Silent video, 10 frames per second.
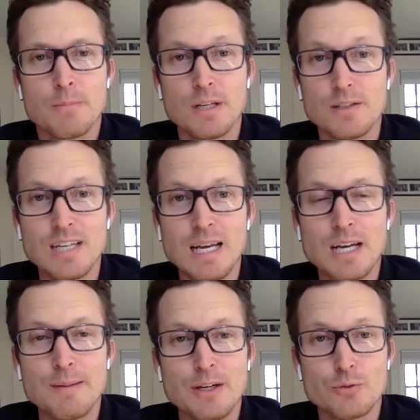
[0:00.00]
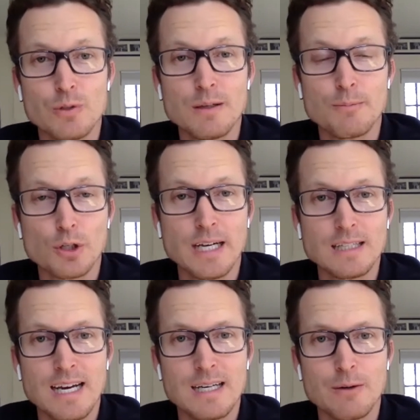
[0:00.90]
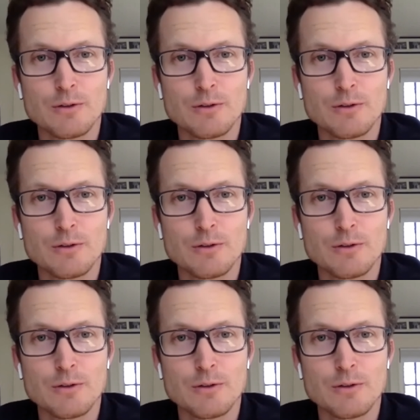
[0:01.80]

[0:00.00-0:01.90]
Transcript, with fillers: But at the same time, I was reading a book like that.